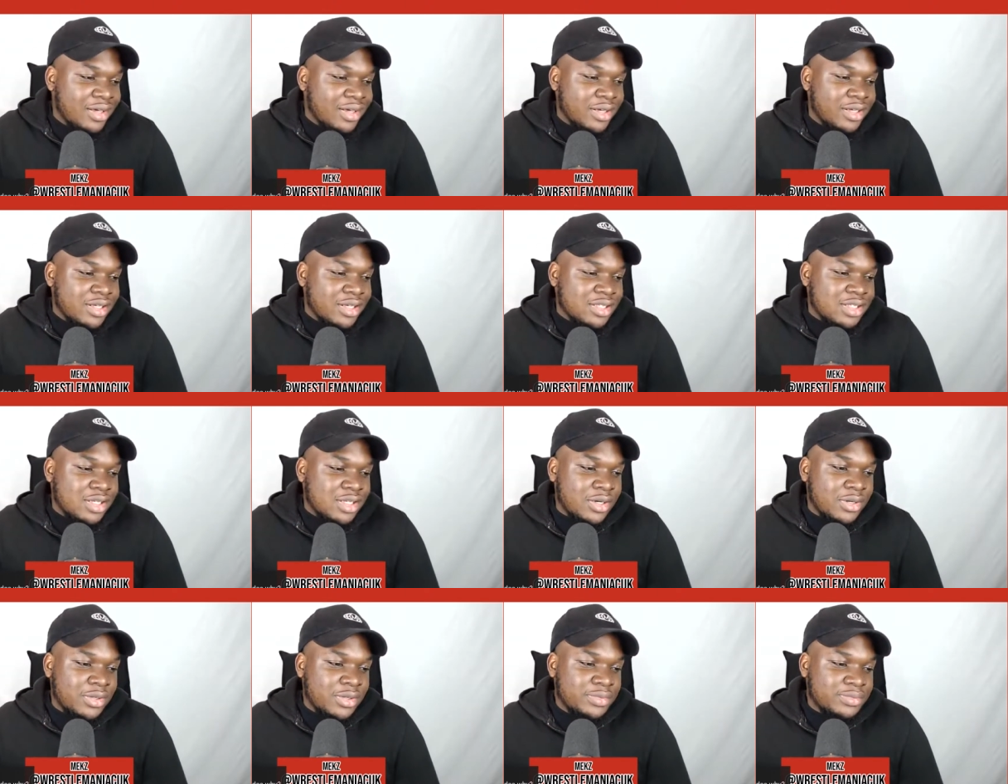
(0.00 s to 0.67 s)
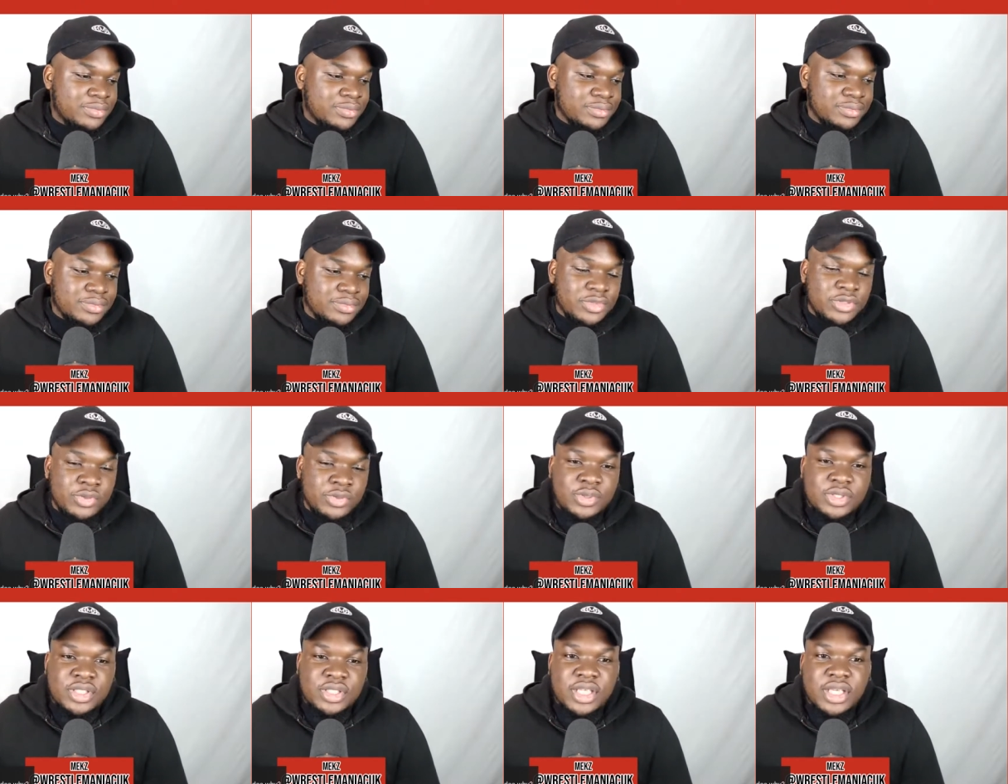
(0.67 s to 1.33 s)
So
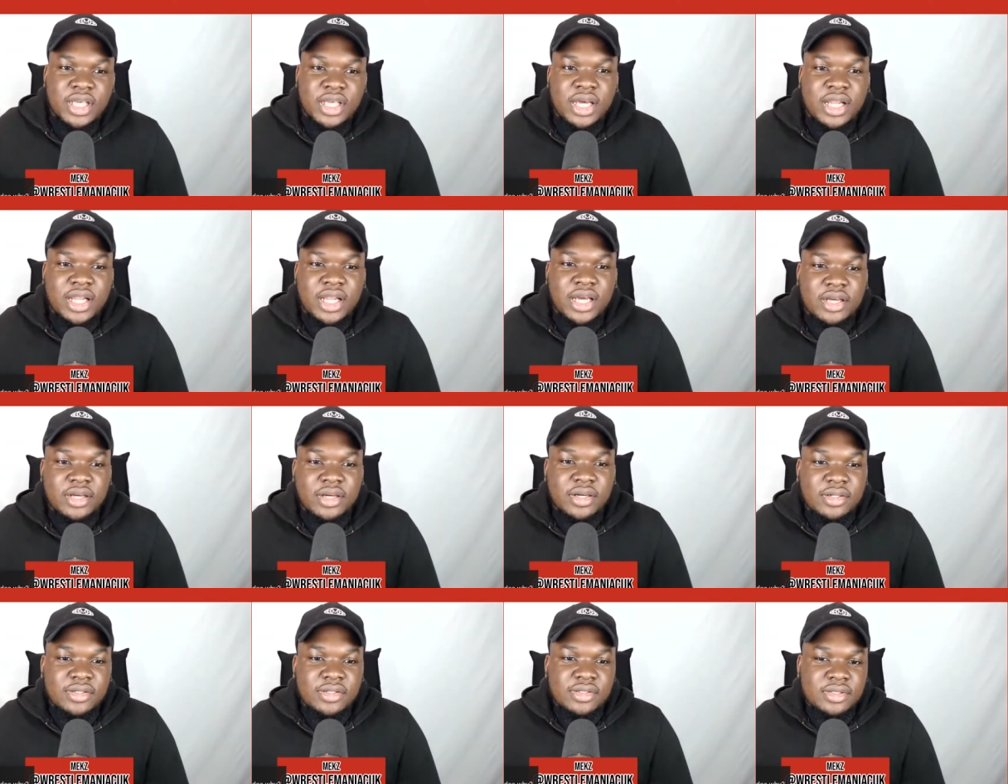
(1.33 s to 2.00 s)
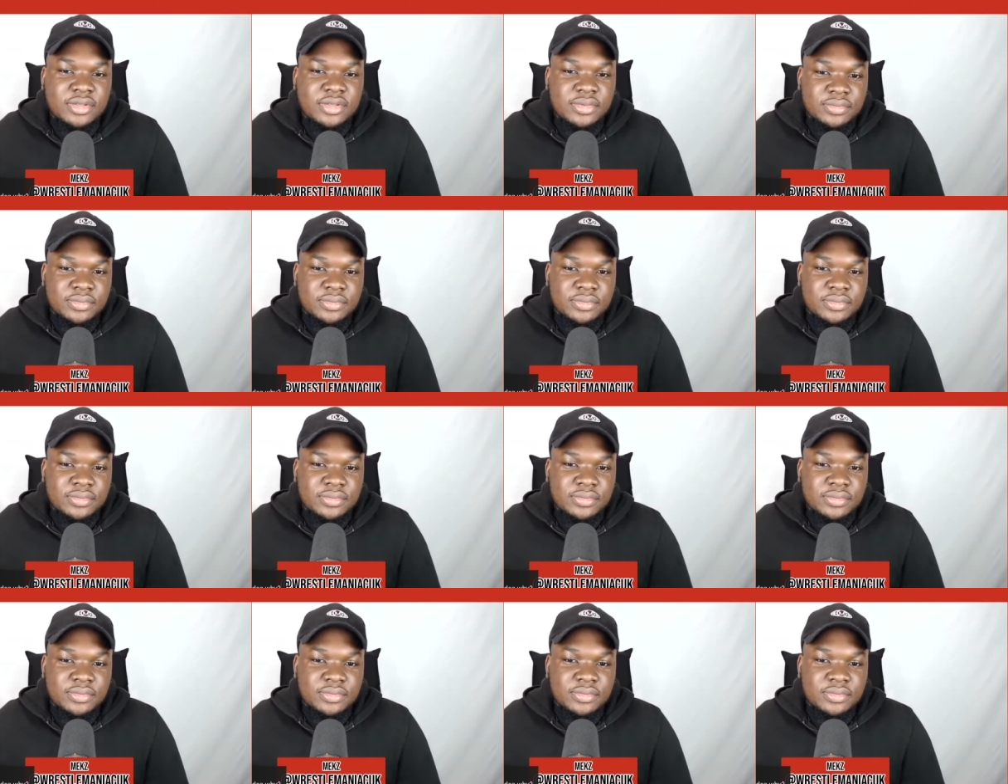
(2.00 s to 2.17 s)
we'll see how that goes.